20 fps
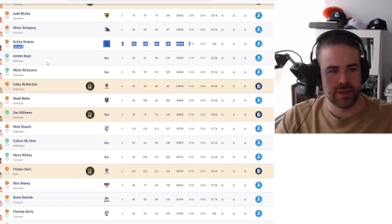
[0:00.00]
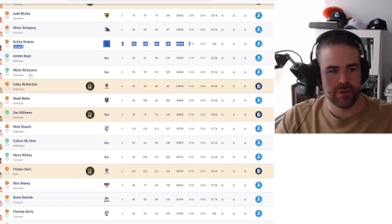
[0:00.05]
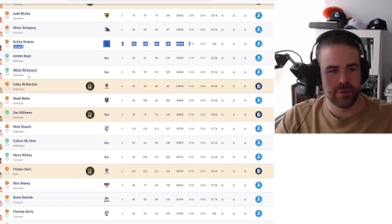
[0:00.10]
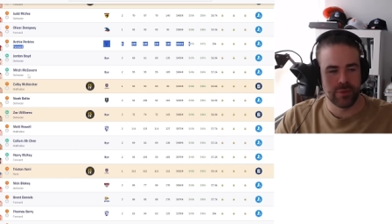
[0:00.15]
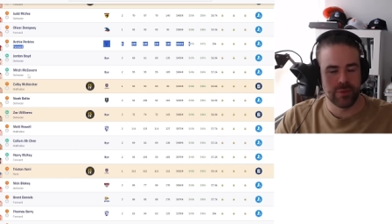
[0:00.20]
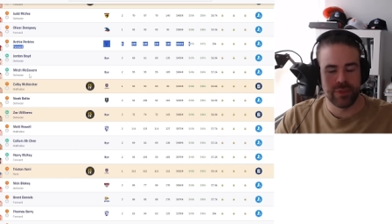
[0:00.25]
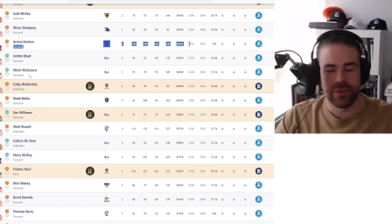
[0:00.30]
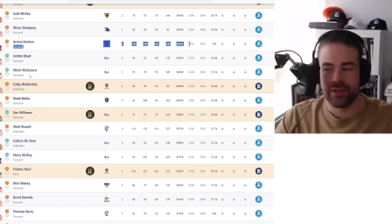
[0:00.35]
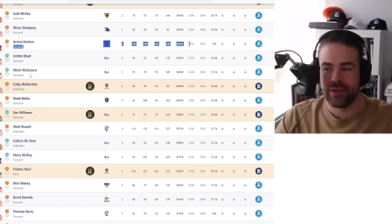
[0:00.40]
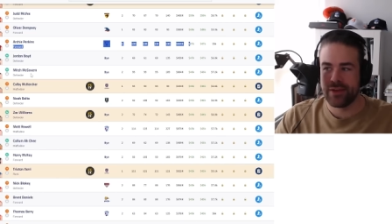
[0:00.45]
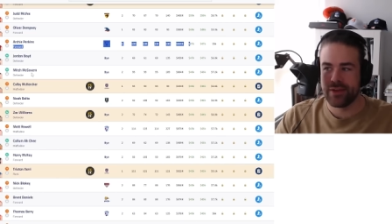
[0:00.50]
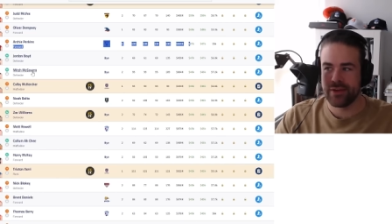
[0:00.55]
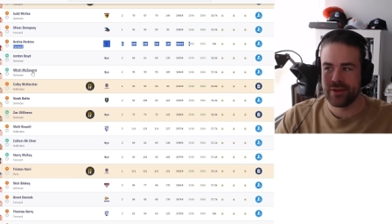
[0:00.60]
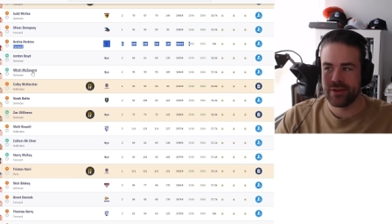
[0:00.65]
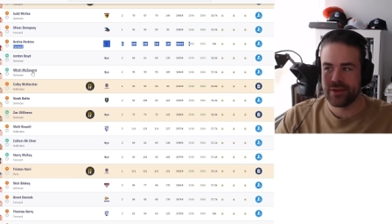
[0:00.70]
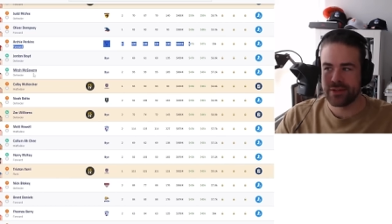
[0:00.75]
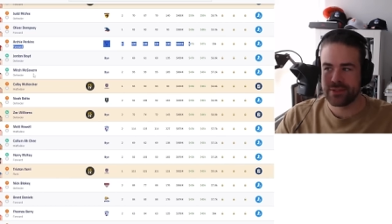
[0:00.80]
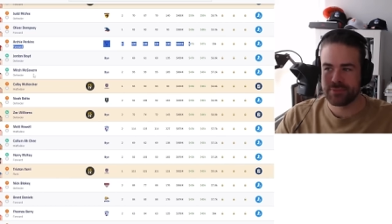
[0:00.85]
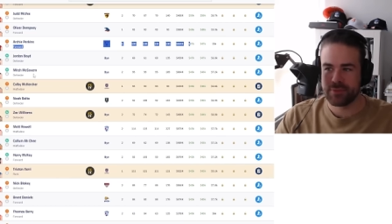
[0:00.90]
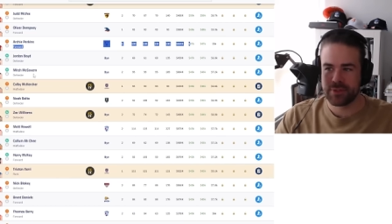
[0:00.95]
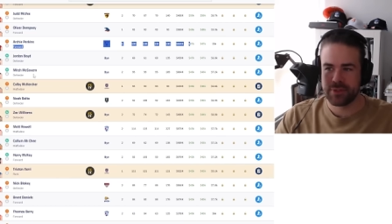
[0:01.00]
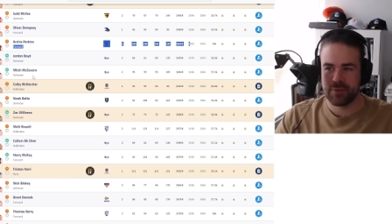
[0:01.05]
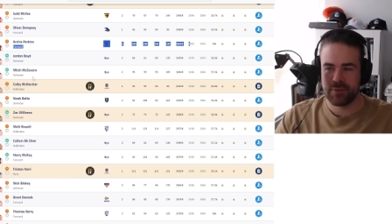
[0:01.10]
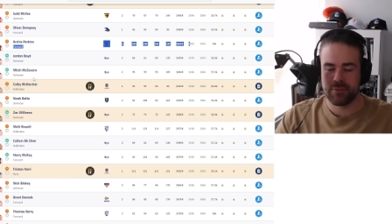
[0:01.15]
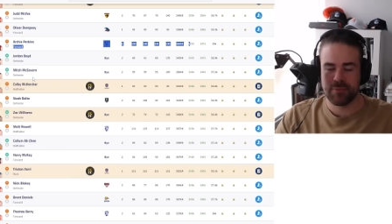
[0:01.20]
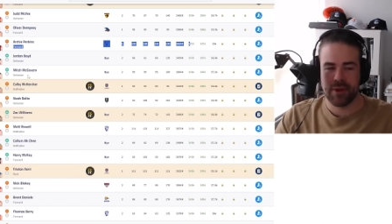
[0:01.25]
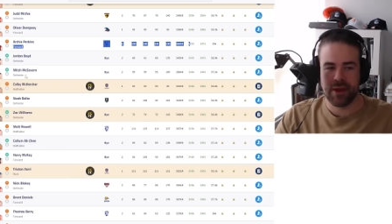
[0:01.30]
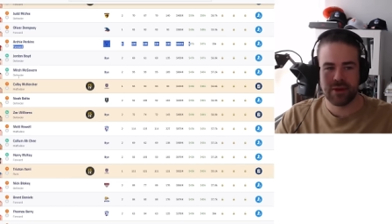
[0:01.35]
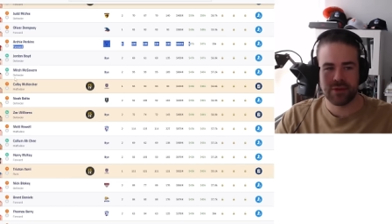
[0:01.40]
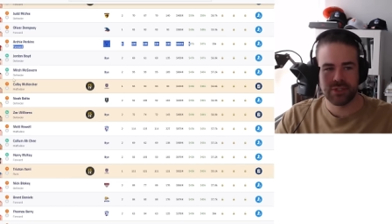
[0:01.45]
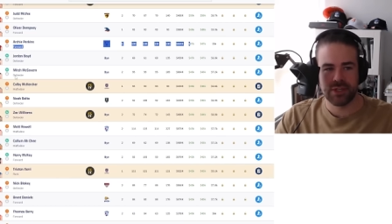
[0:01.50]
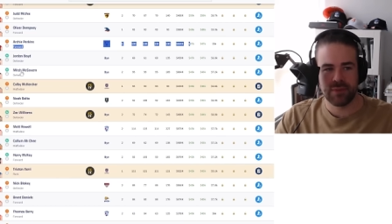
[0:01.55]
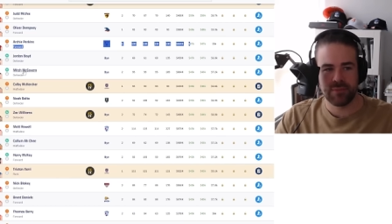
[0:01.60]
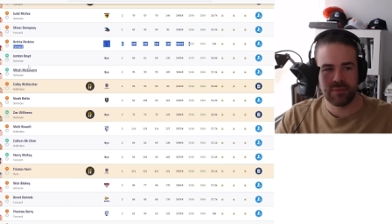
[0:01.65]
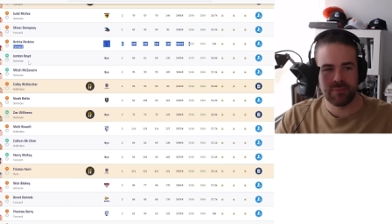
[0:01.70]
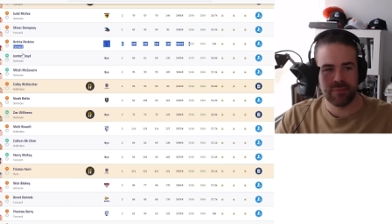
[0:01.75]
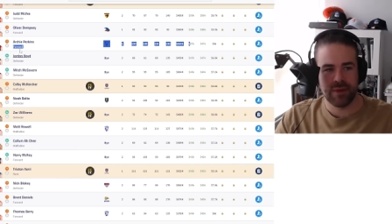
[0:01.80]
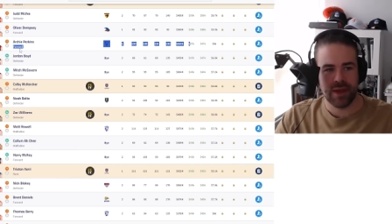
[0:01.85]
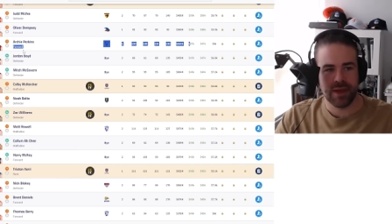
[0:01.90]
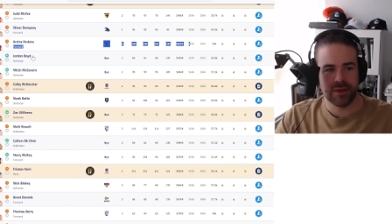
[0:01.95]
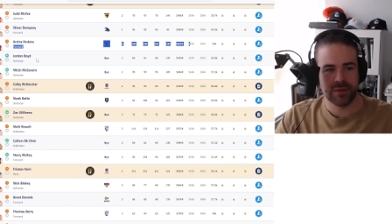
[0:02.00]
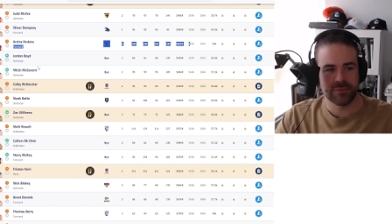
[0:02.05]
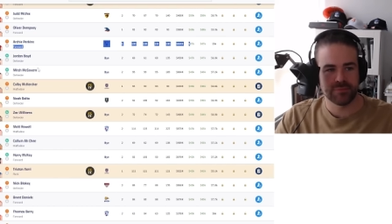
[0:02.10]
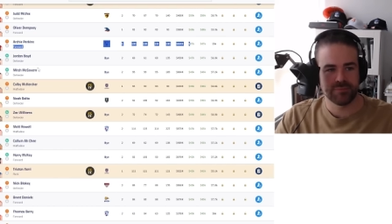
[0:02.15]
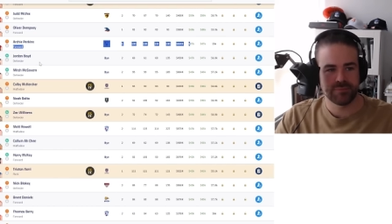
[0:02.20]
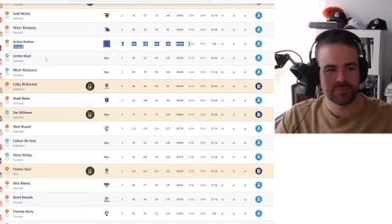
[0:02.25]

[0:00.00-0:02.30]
I don't think, uh, especially with Parish coming back.